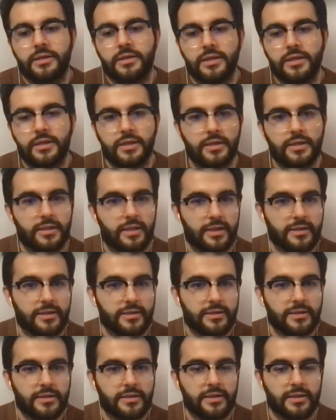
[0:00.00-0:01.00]
He didn't like.
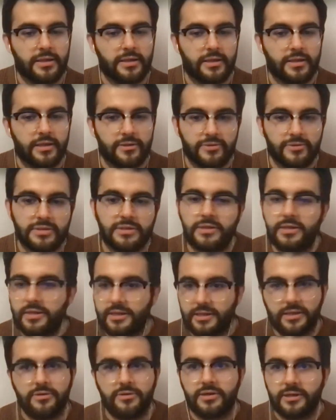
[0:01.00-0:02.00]
He was an
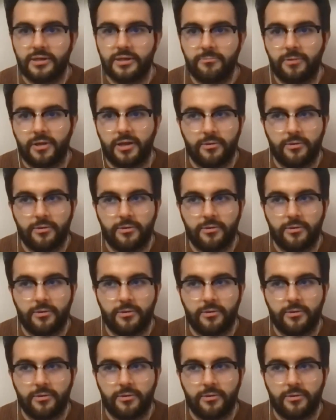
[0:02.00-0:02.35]
illegal